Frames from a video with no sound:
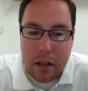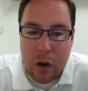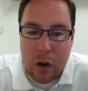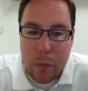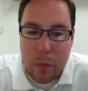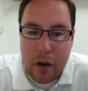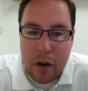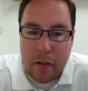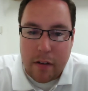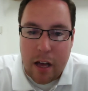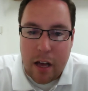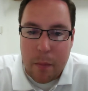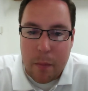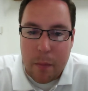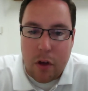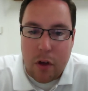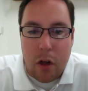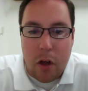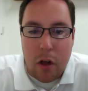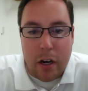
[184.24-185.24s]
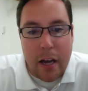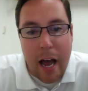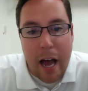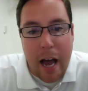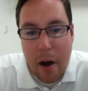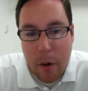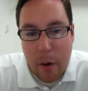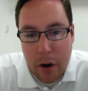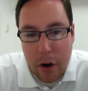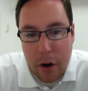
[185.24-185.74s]
bit of time with Colin
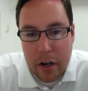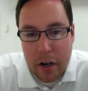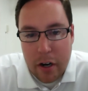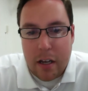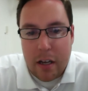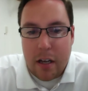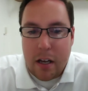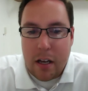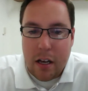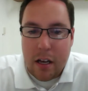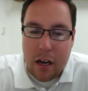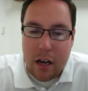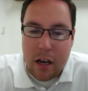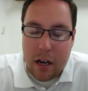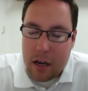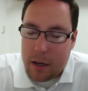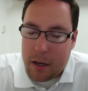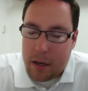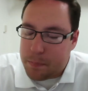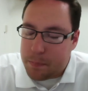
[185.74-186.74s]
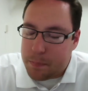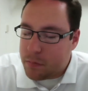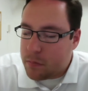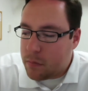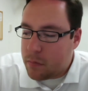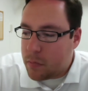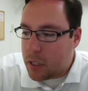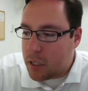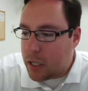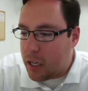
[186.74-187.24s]
Coward,
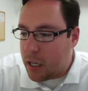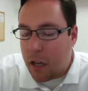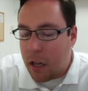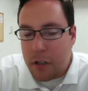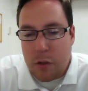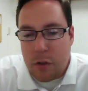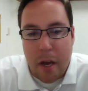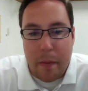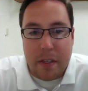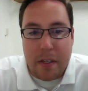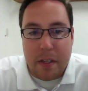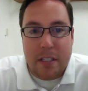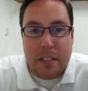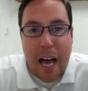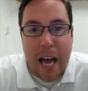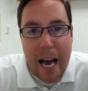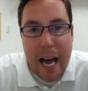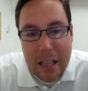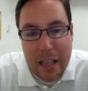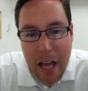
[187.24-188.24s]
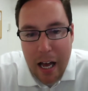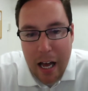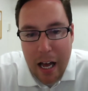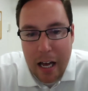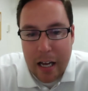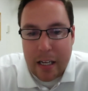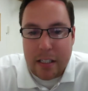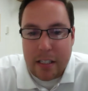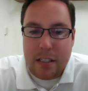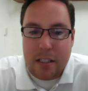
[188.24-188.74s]
get out to be on the
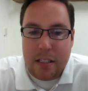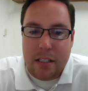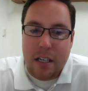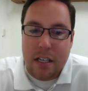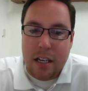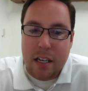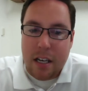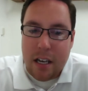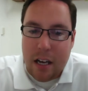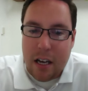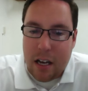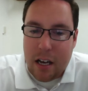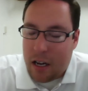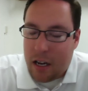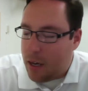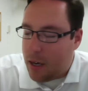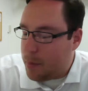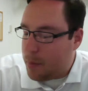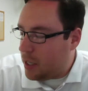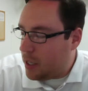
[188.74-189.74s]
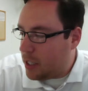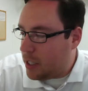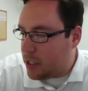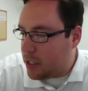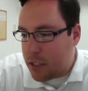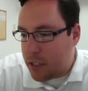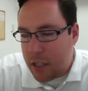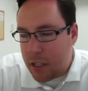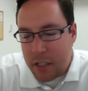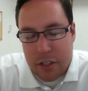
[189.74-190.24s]
sidelines.
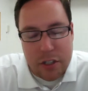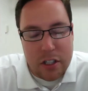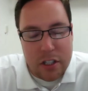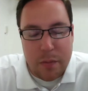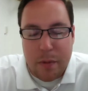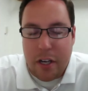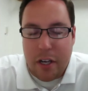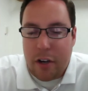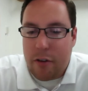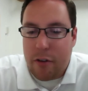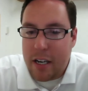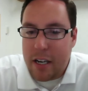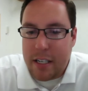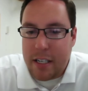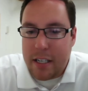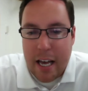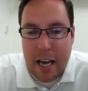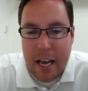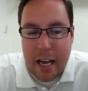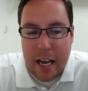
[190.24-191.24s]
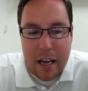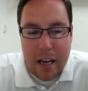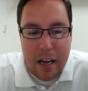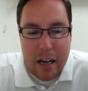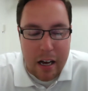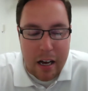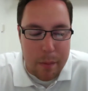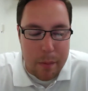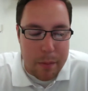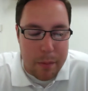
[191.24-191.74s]
It's just going to be a great day,
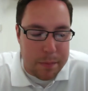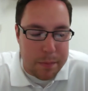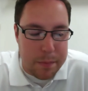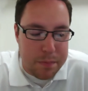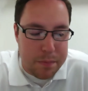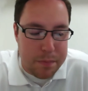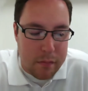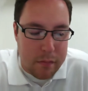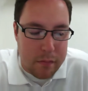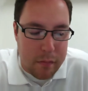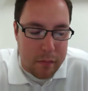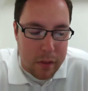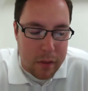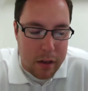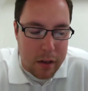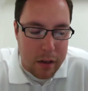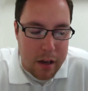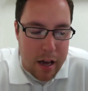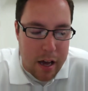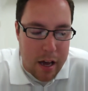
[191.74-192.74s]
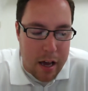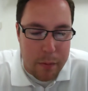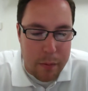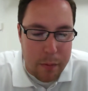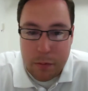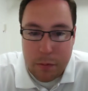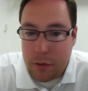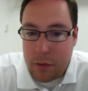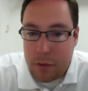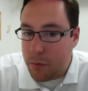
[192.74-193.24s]

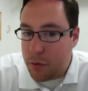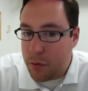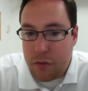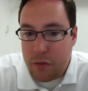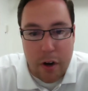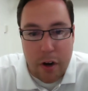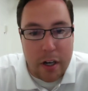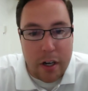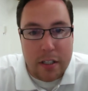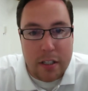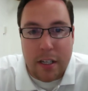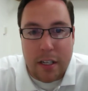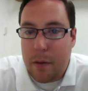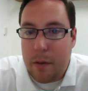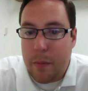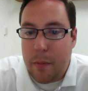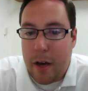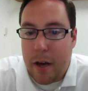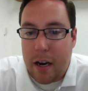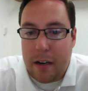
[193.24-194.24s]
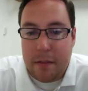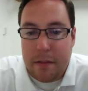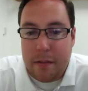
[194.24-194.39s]
and we're just very excited about it.